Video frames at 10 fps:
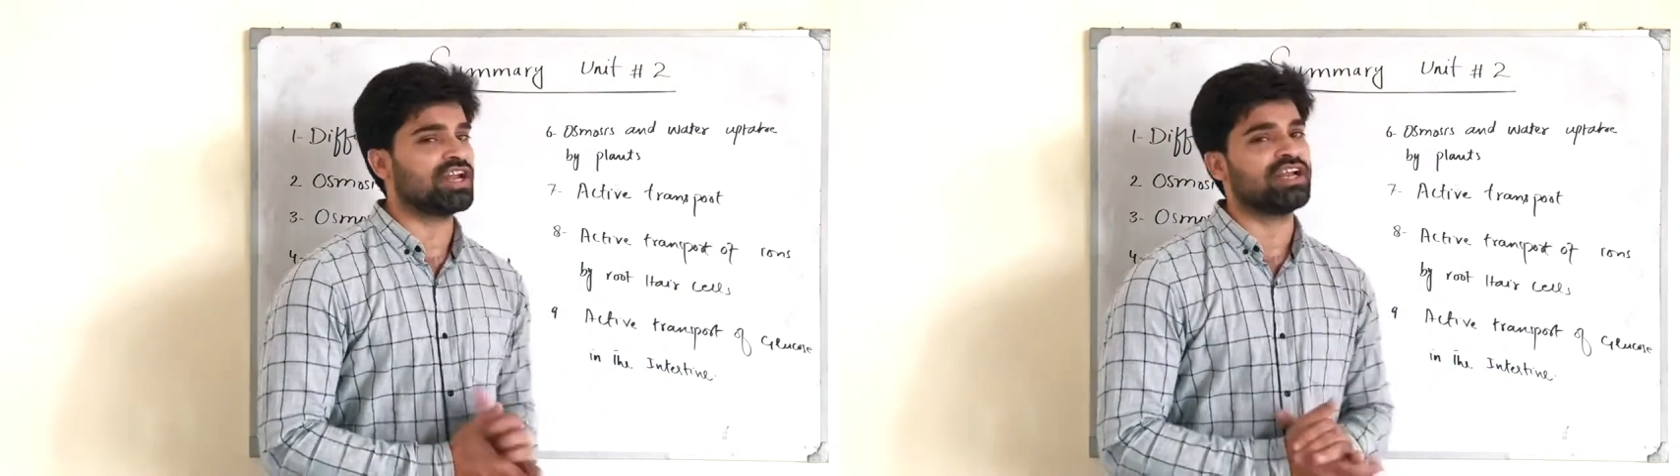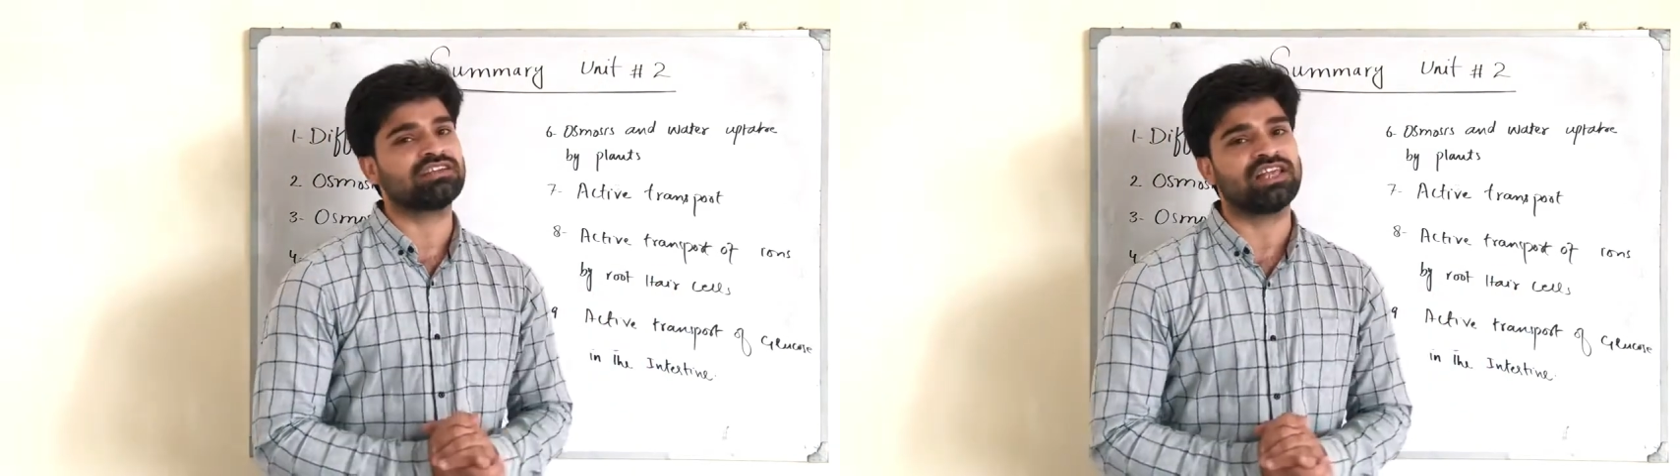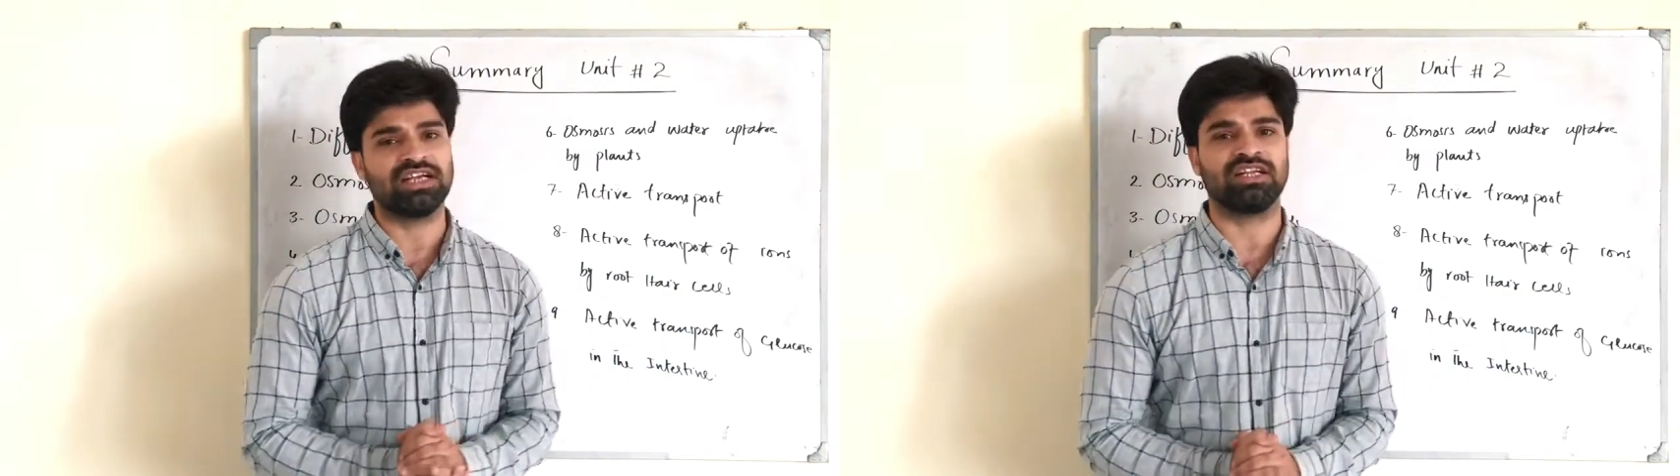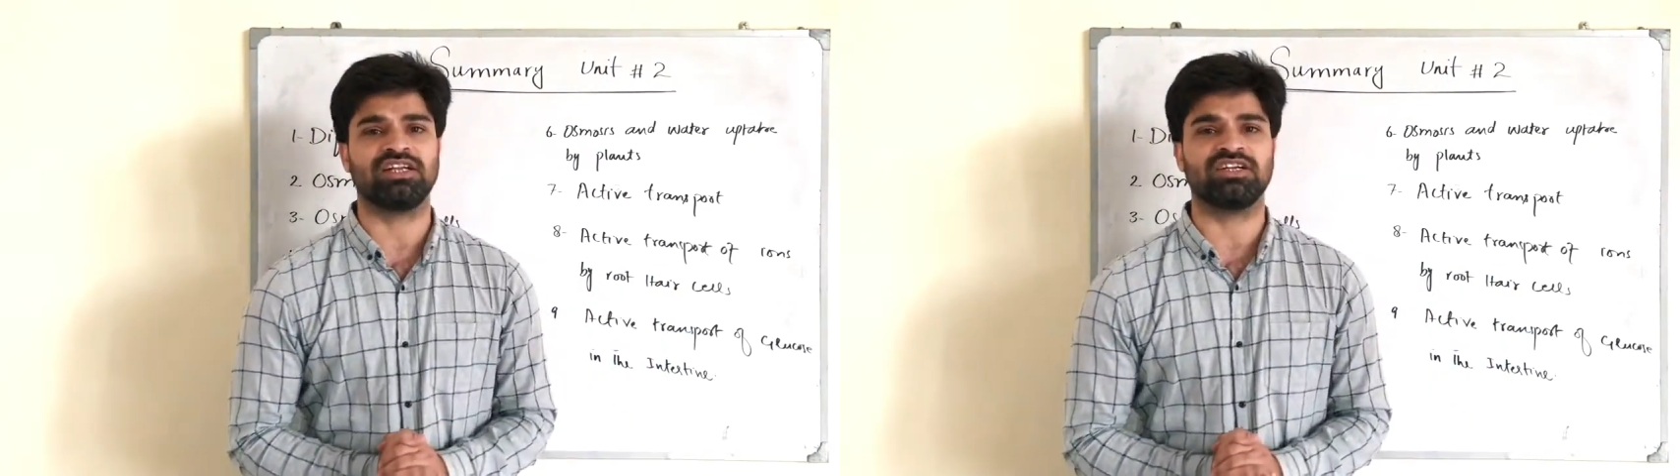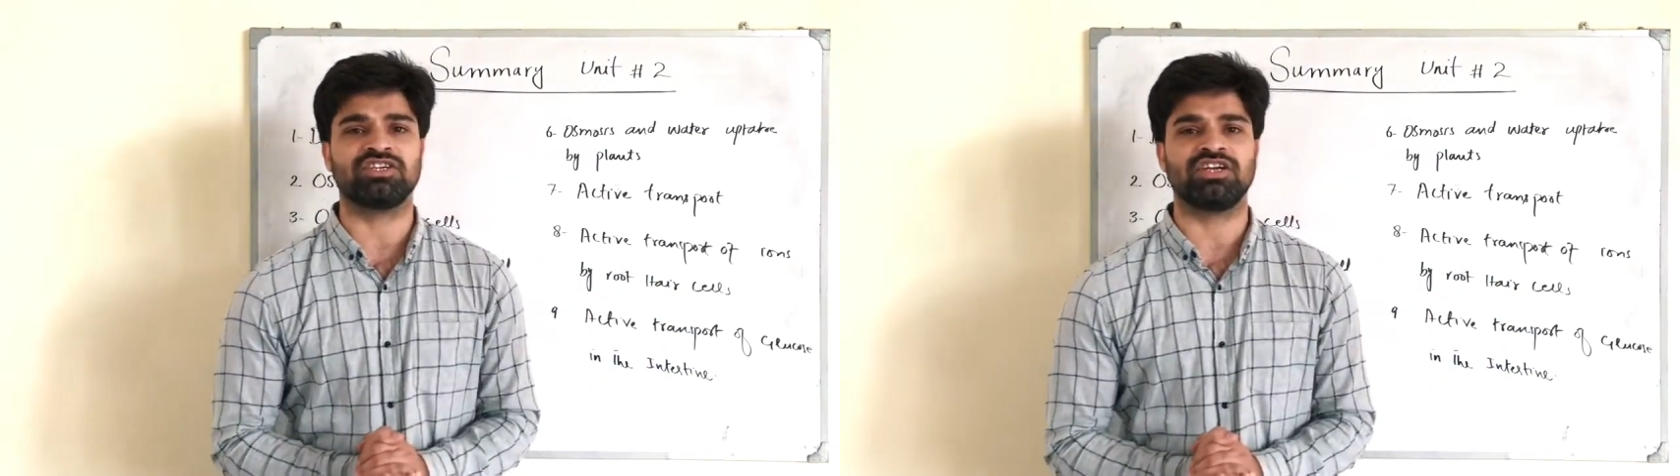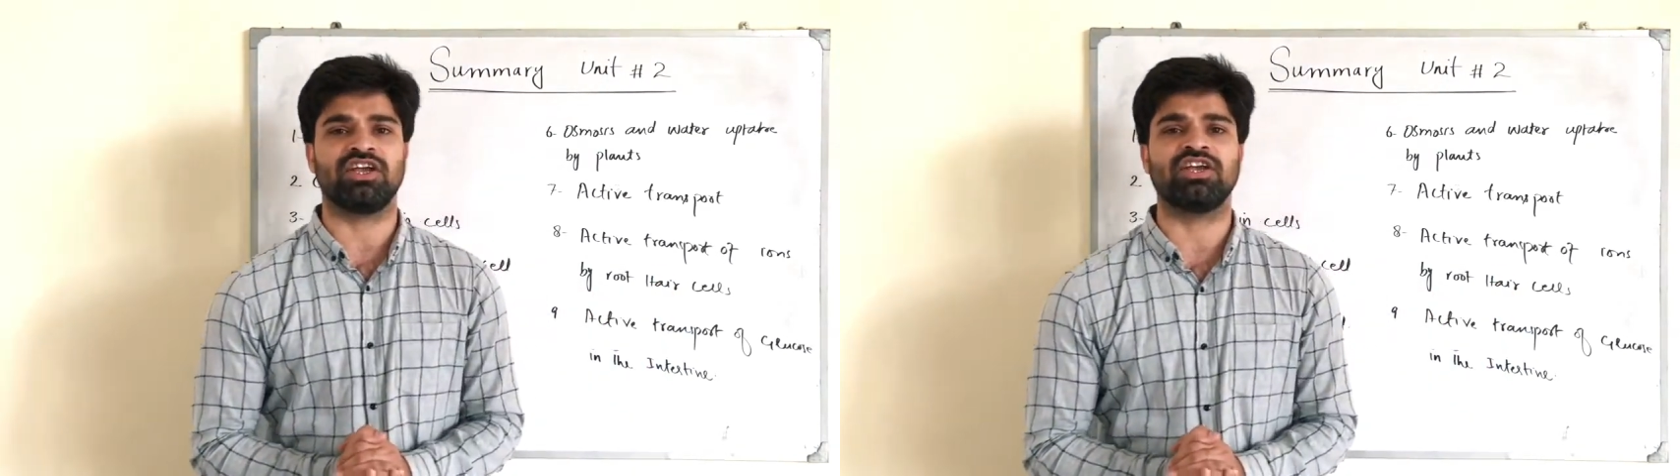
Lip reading: and that energy